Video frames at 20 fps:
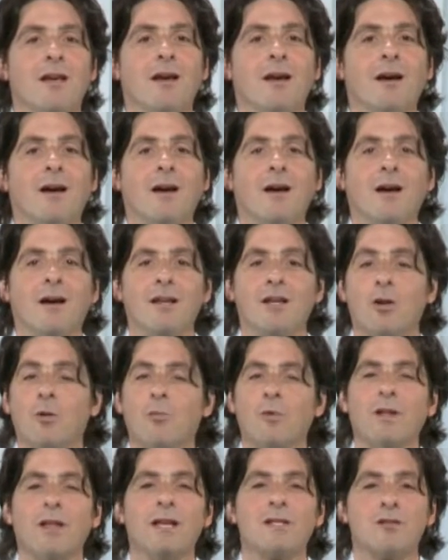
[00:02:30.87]
Right. Uh, you don't
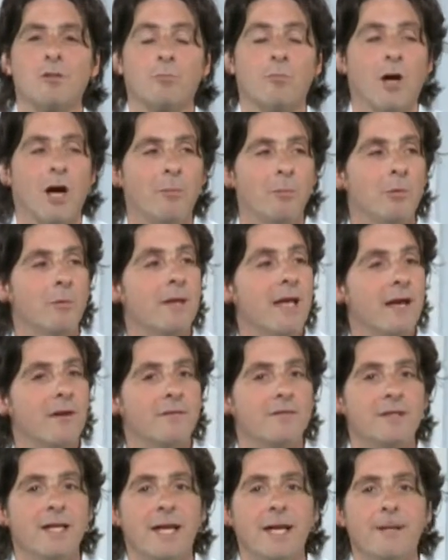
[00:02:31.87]
realize they're probably out
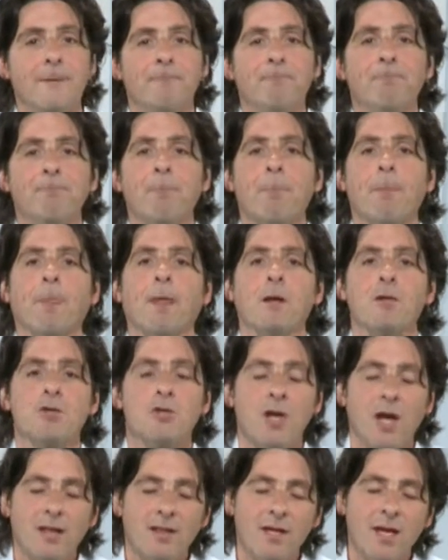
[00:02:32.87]
of date. You're not even using it.
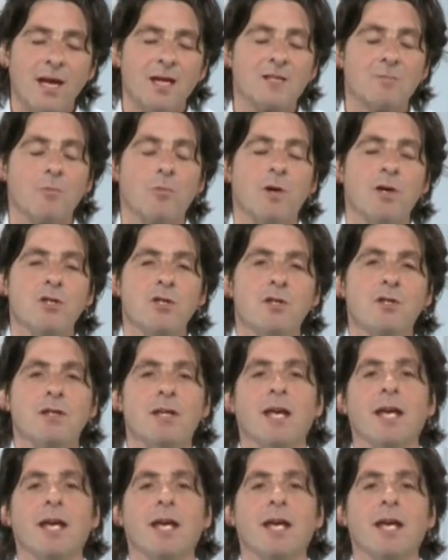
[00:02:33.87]
Check the expiration date